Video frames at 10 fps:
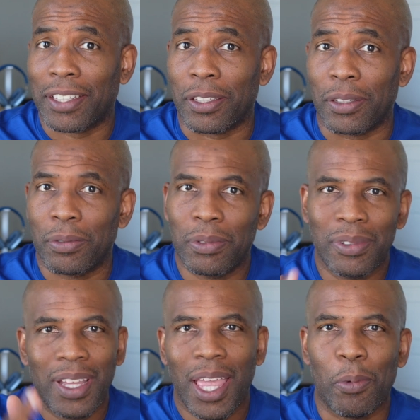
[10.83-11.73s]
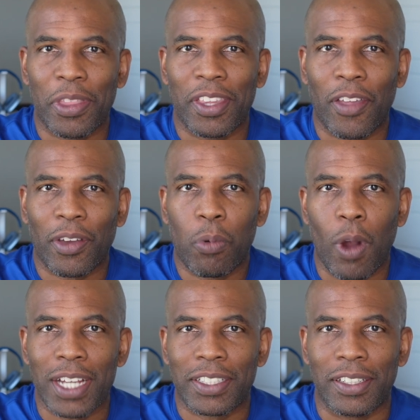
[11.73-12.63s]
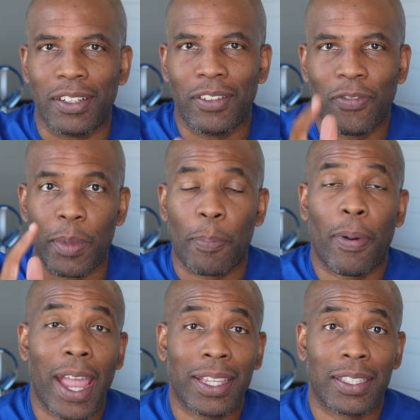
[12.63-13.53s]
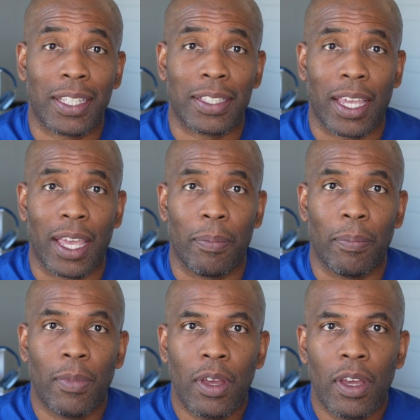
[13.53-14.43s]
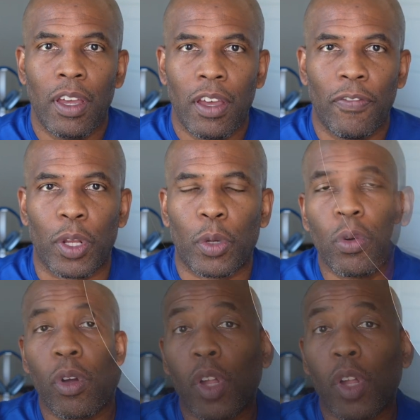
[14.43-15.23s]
to you with another question from the practice exam for the Google